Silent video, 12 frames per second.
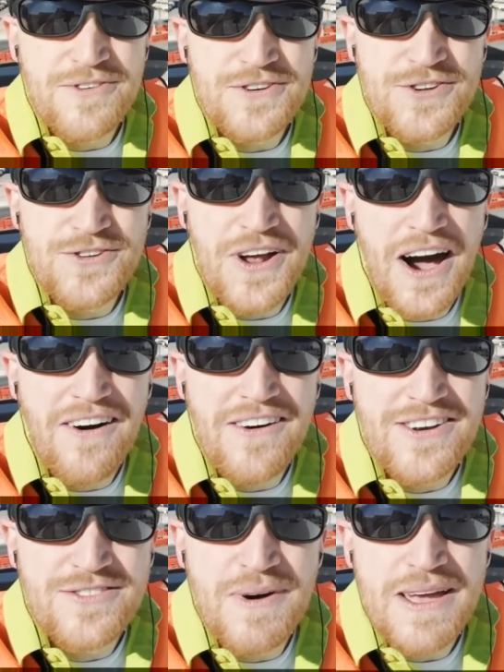for
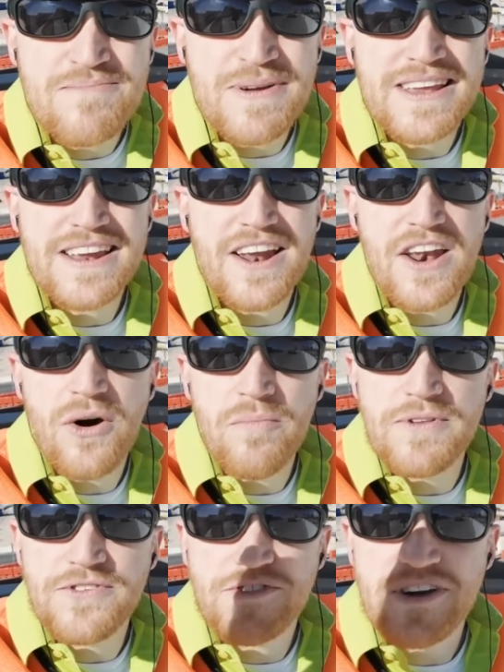$2. My opinion on
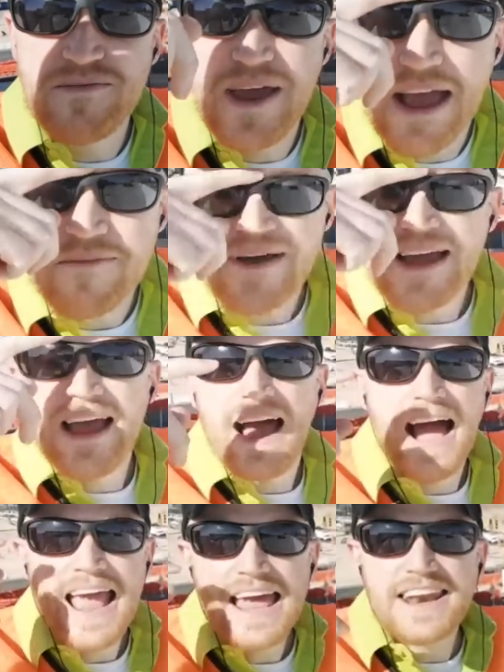OpenStreetMap.
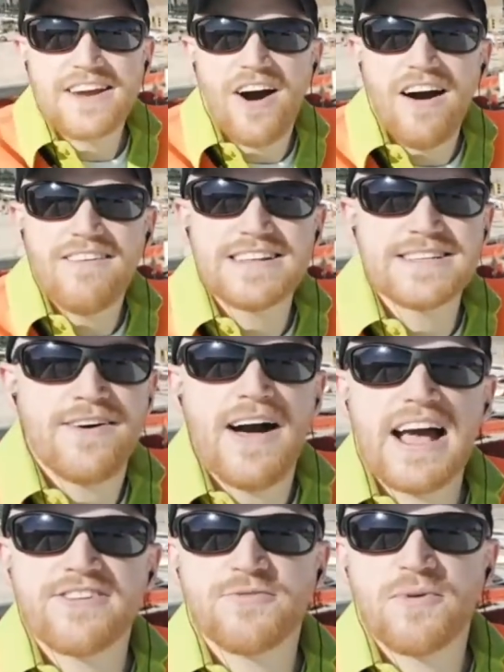I had a college
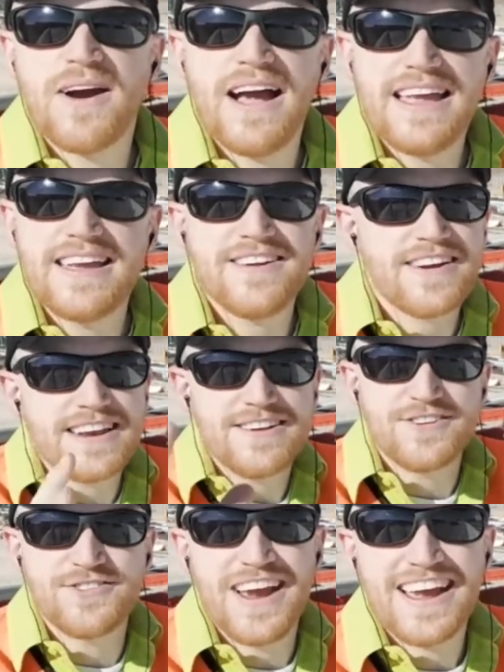class where I, you're going to
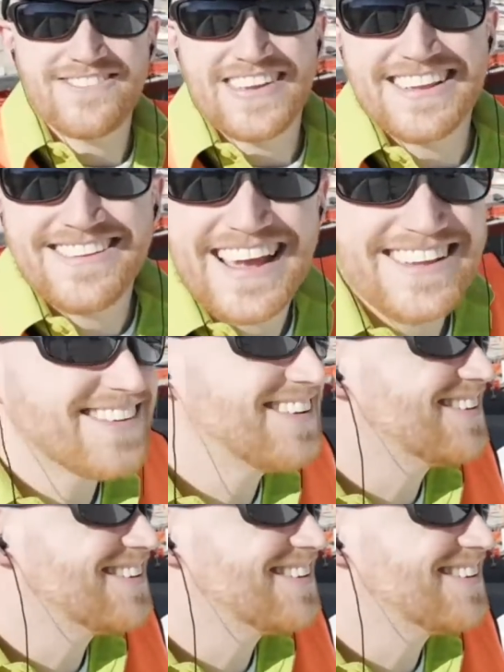distract me. You guys are going